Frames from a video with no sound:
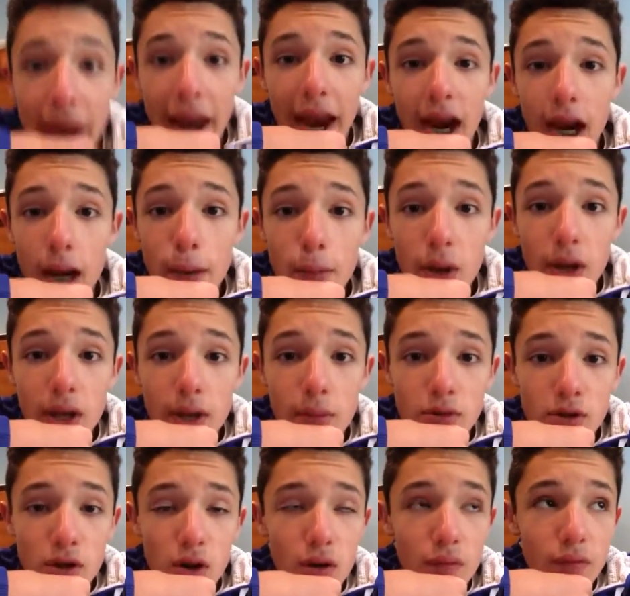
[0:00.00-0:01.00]
think anybody
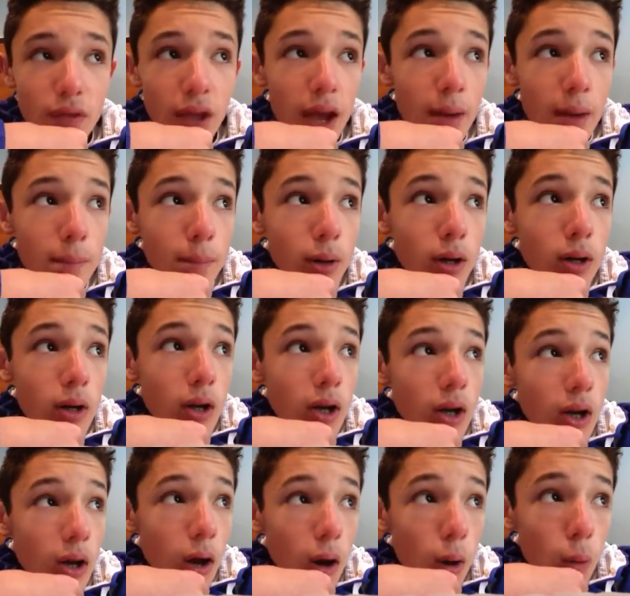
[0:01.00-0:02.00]
observed that, but...
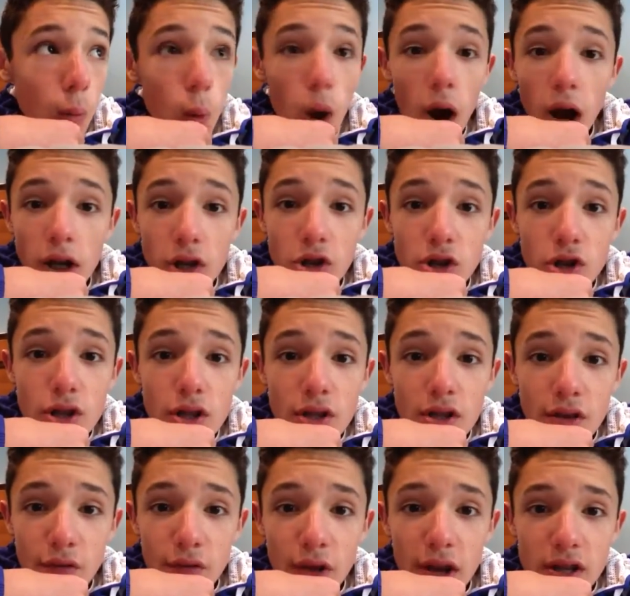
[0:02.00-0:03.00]
watch the
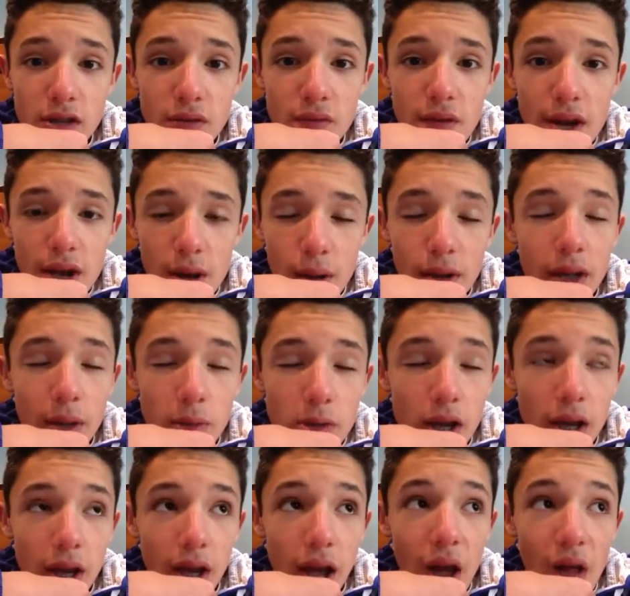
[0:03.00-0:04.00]
defense video. I think it
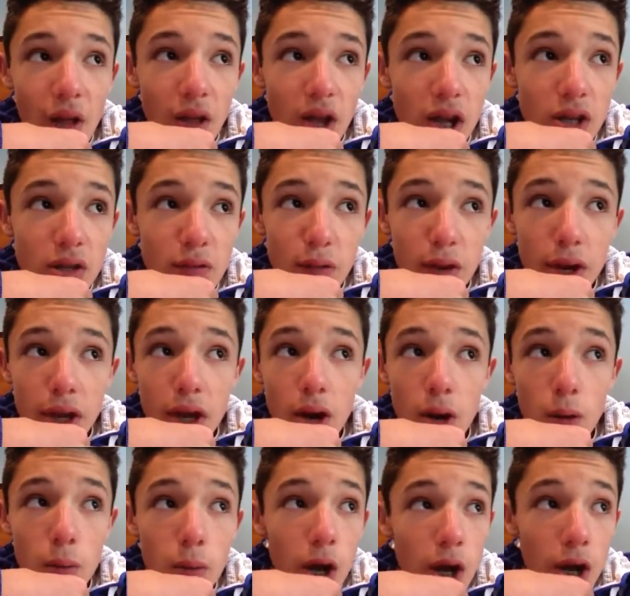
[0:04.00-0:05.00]
was on Galadon's
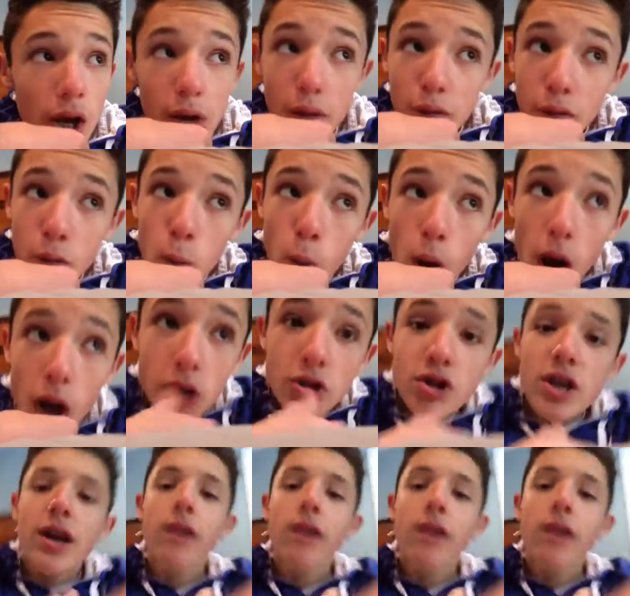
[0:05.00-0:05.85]
video. If you watch